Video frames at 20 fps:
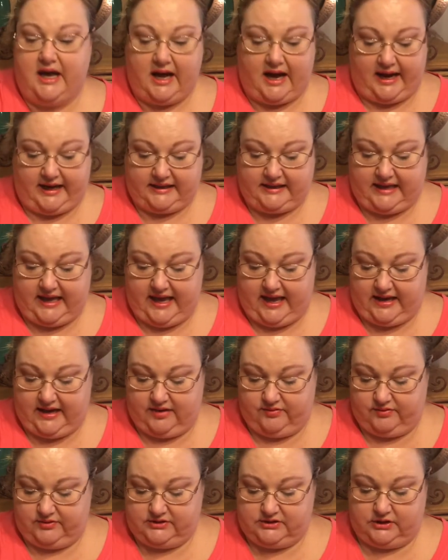I can't
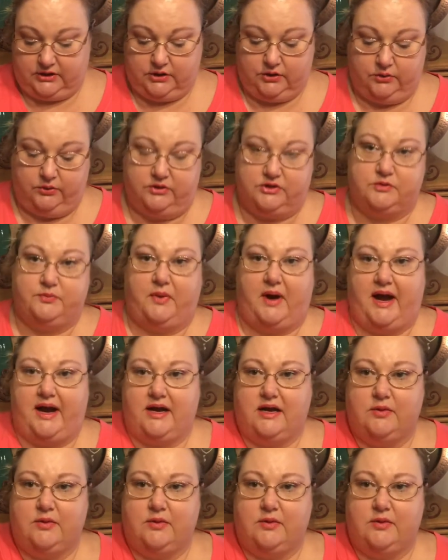even tell you who it's by